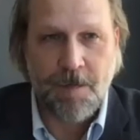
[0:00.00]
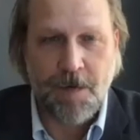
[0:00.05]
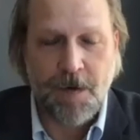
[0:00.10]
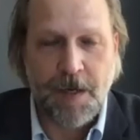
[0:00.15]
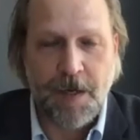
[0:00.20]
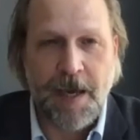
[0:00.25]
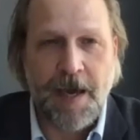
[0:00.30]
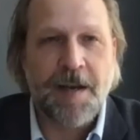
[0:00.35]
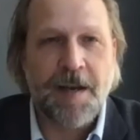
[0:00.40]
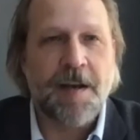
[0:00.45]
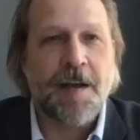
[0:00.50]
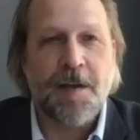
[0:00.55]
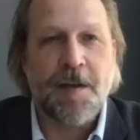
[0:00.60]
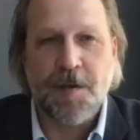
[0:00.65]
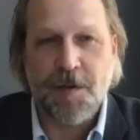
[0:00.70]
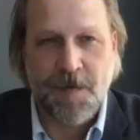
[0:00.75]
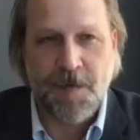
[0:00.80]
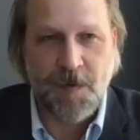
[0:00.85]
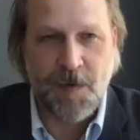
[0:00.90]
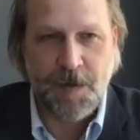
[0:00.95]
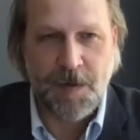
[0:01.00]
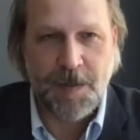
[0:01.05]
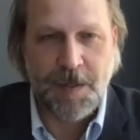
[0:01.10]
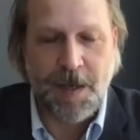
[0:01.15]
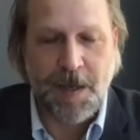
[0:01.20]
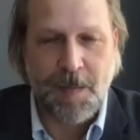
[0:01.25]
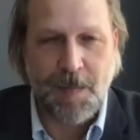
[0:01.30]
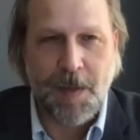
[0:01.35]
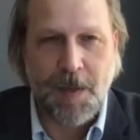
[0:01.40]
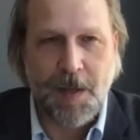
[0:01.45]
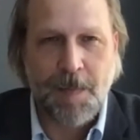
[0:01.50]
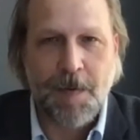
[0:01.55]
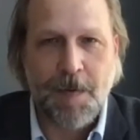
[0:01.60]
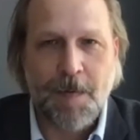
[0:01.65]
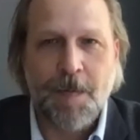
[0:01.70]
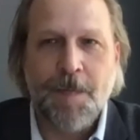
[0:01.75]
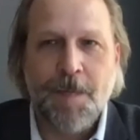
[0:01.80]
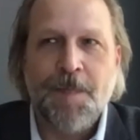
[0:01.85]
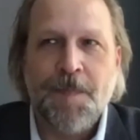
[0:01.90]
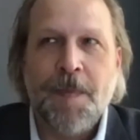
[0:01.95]
again and interview the same people.
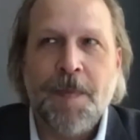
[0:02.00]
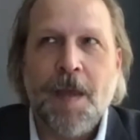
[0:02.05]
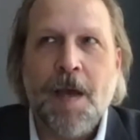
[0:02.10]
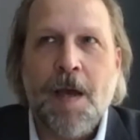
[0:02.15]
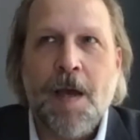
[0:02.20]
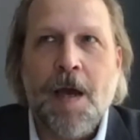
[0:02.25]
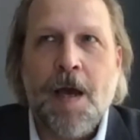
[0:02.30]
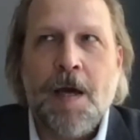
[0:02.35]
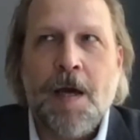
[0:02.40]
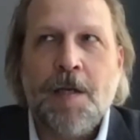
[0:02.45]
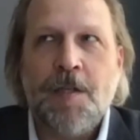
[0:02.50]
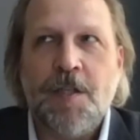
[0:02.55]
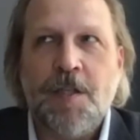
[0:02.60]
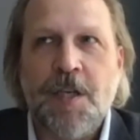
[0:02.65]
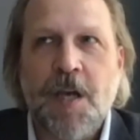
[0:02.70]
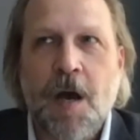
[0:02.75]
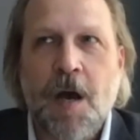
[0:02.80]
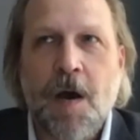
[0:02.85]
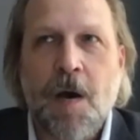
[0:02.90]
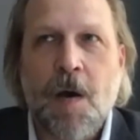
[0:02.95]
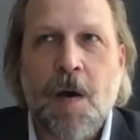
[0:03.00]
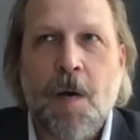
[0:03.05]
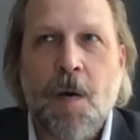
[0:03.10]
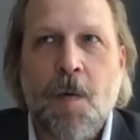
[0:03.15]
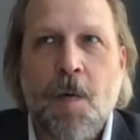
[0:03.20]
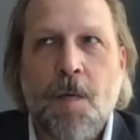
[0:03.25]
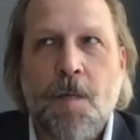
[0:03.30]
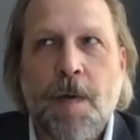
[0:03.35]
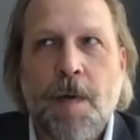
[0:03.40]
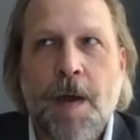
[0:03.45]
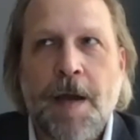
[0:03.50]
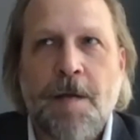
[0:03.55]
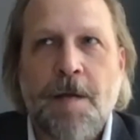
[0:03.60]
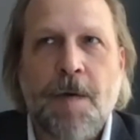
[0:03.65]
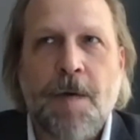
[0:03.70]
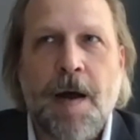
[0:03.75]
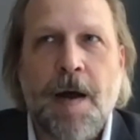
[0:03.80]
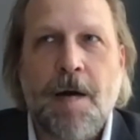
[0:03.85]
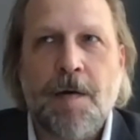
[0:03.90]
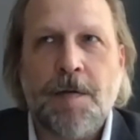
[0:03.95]
So right
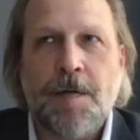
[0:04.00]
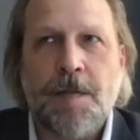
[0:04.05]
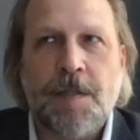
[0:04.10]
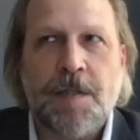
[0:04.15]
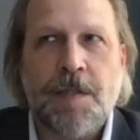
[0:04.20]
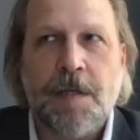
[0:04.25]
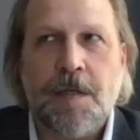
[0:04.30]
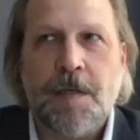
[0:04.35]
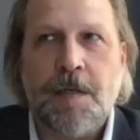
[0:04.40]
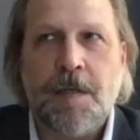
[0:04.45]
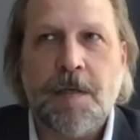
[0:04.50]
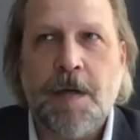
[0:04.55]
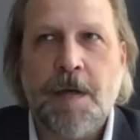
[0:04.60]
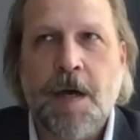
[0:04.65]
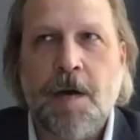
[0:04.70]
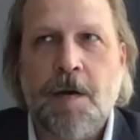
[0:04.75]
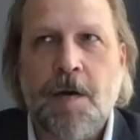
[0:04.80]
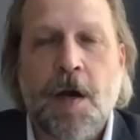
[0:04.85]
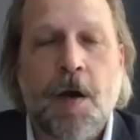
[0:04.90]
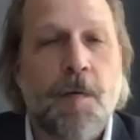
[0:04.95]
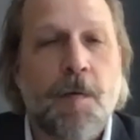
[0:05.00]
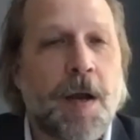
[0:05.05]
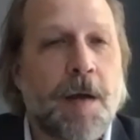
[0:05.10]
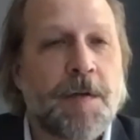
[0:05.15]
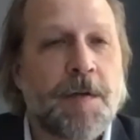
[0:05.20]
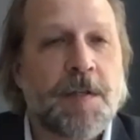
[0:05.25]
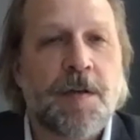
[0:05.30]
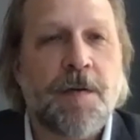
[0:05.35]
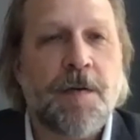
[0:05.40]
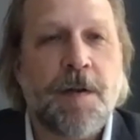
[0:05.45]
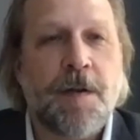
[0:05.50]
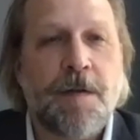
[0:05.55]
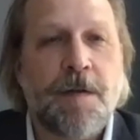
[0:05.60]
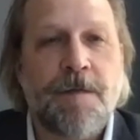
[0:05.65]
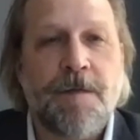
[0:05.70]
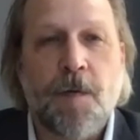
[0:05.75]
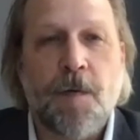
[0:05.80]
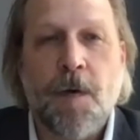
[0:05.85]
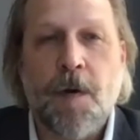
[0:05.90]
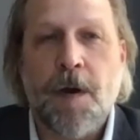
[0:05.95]
around, I don't know, when I was turning
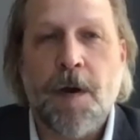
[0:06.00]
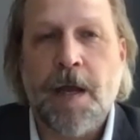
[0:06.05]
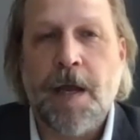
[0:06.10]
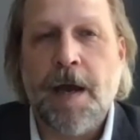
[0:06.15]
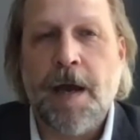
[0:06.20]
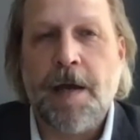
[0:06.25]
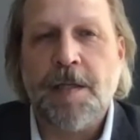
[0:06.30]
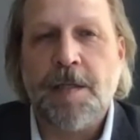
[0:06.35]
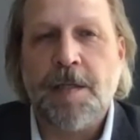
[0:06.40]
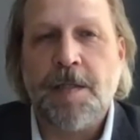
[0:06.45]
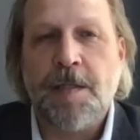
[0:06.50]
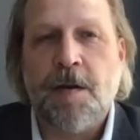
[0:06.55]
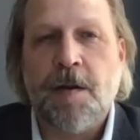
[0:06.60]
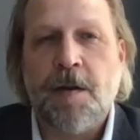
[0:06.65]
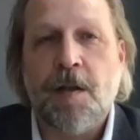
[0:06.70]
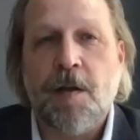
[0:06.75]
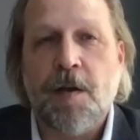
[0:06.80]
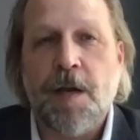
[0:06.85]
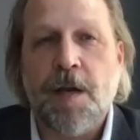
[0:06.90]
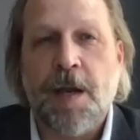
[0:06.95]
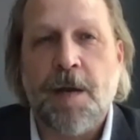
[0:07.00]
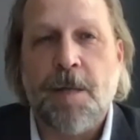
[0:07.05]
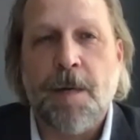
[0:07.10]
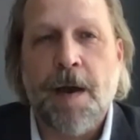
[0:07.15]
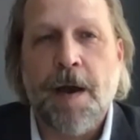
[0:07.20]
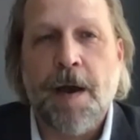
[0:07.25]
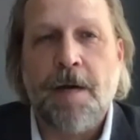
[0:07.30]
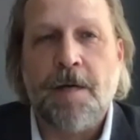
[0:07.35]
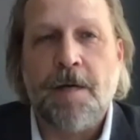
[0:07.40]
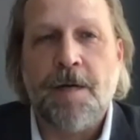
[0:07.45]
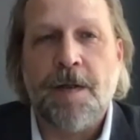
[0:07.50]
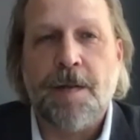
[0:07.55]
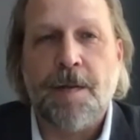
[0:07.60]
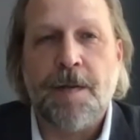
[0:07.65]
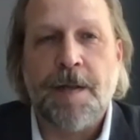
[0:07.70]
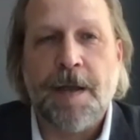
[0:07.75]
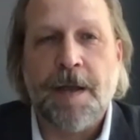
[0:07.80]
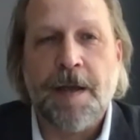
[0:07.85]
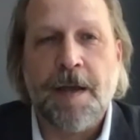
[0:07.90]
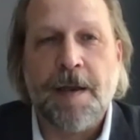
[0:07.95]
40, I just started looking around and
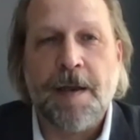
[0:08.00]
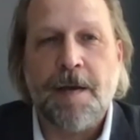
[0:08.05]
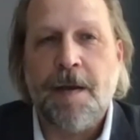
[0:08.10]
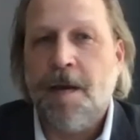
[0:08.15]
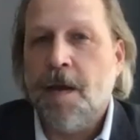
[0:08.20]
thinking,